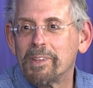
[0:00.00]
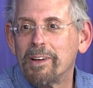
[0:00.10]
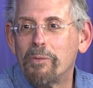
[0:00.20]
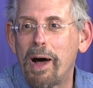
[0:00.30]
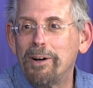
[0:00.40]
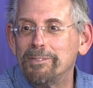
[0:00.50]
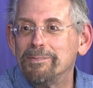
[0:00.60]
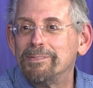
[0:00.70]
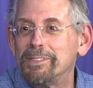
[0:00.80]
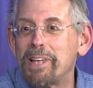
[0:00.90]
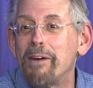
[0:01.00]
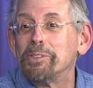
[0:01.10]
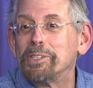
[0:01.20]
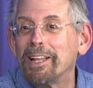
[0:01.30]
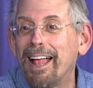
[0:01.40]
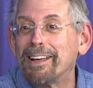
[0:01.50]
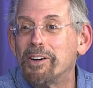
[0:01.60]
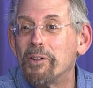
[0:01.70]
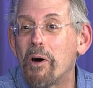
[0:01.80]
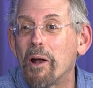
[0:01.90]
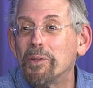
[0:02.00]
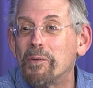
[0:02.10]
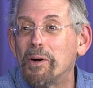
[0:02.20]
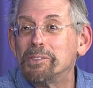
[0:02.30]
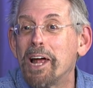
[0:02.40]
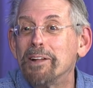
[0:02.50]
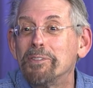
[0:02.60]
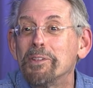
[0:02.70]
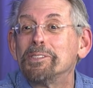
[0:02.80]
Well, there's obviously a lot going on in the world, Jennifer. There's a